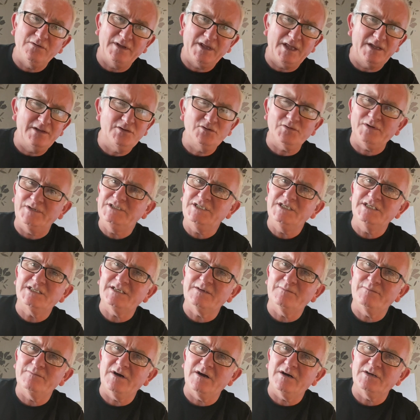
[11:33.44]
again
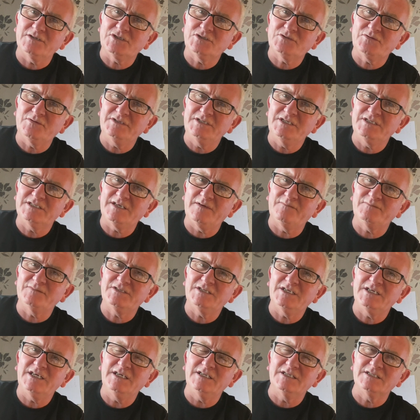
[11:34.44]
20 March
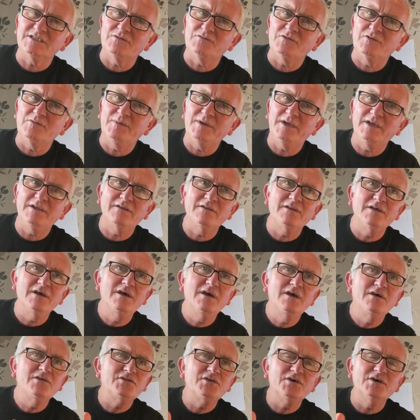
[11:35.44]
2017. So it had been
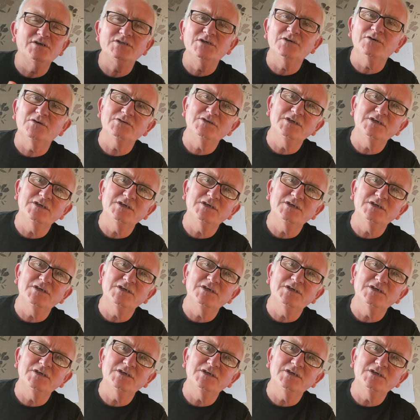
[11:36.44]
30 odd